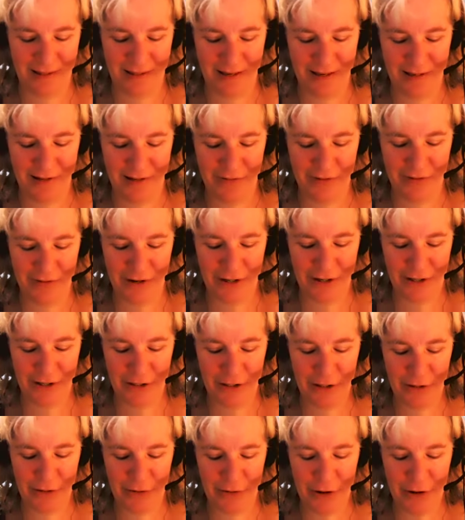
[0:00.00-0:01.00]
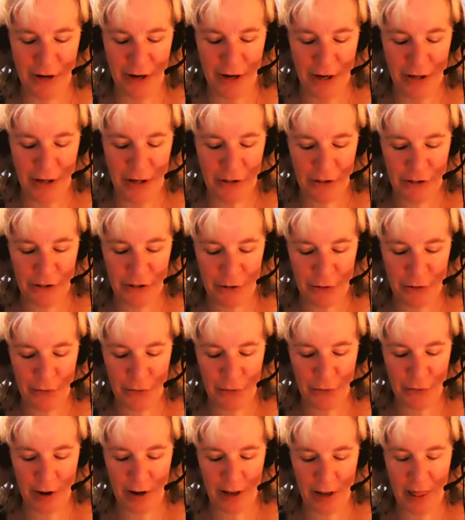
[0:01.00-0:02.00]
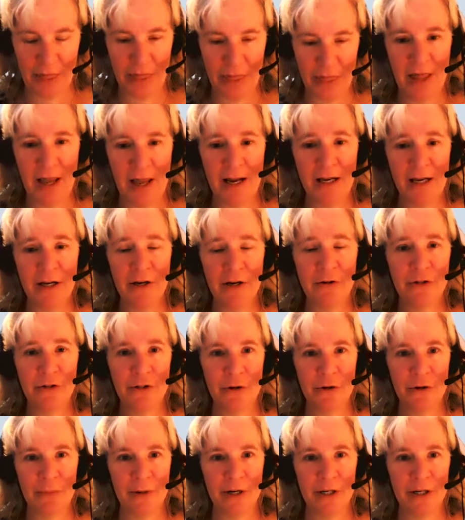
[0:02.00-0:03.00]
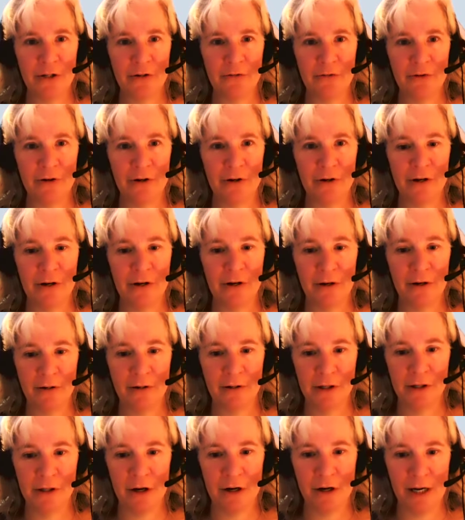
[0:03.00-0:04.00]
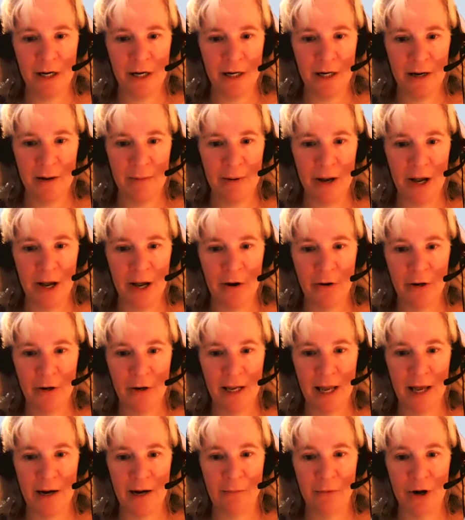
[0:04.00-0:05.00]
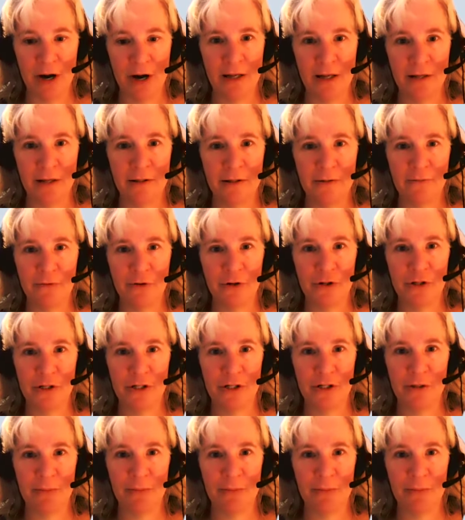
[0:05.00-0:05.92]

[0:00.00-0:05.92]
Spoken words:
That's very true. So thank you so much for talking about catamarans versus